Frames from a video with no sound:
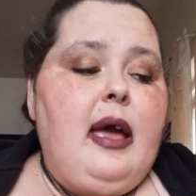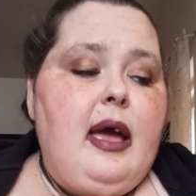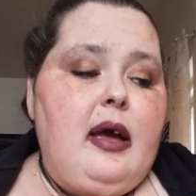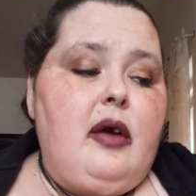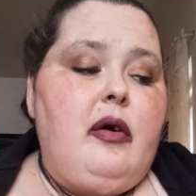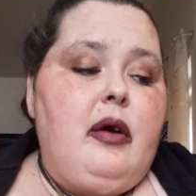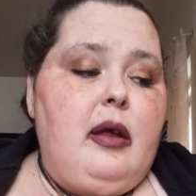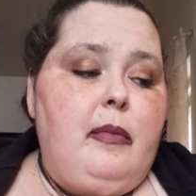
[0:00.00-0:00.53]

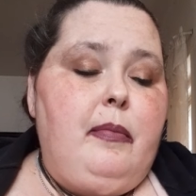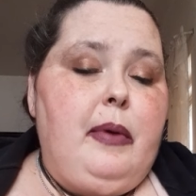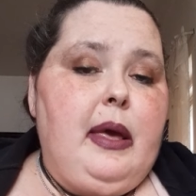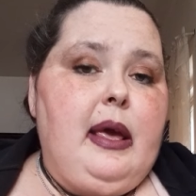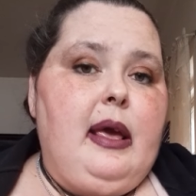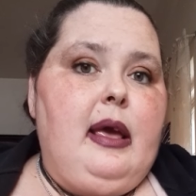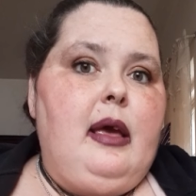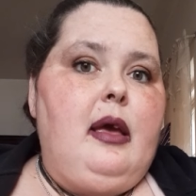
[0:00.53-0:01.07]
it could
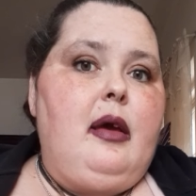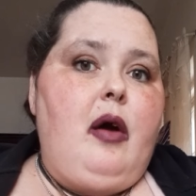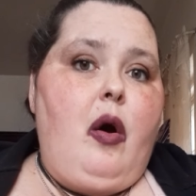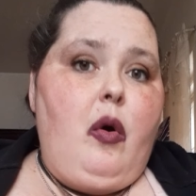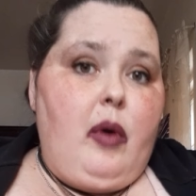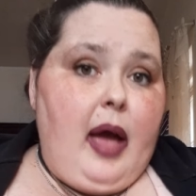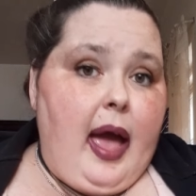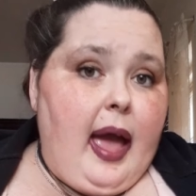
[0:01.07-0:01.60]
be
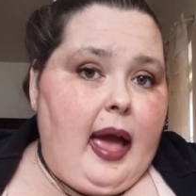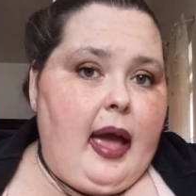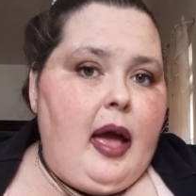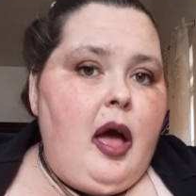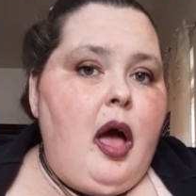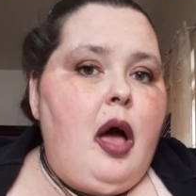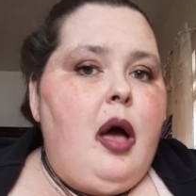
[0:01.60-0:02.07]
okay.